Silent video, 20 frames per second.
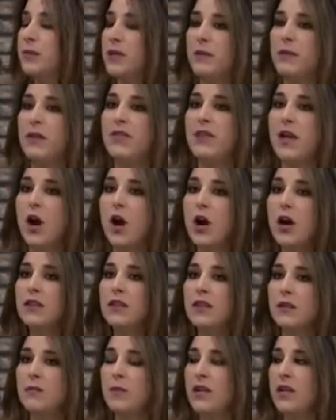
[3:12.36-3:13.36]
I mean, they are
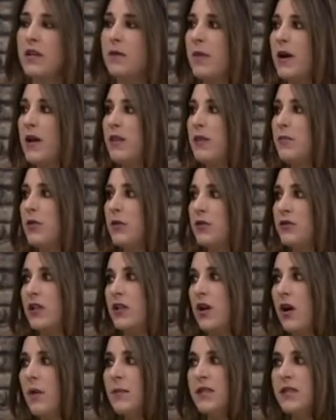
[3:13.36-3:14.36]
limited by the Posse
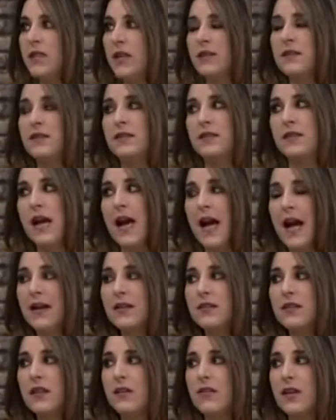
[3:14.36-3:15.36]
Comitatus
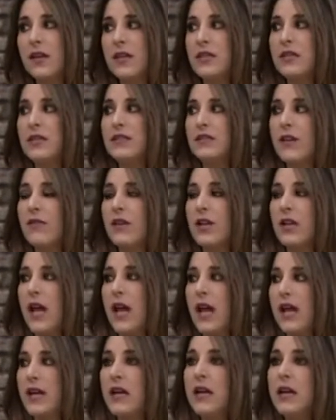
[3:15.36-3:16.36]
Act of
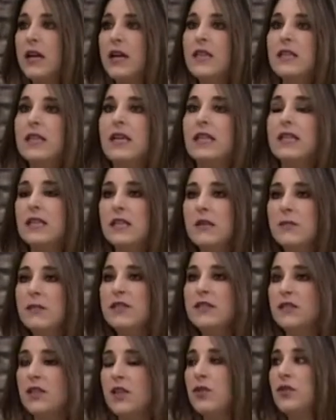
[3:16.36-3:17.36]
1878 that
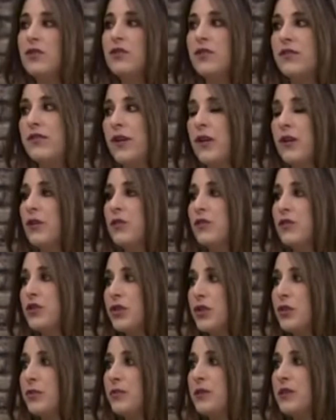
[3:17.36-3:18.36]
limits the use of federal
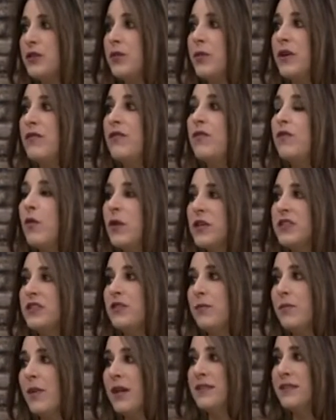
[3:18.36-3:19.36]
troops to enforce
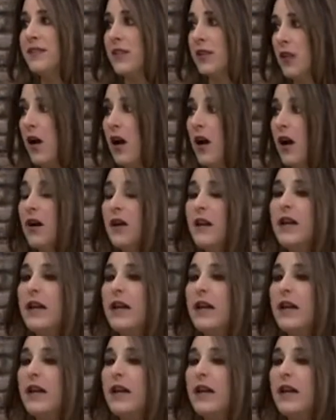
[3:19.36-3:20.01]
domestic law,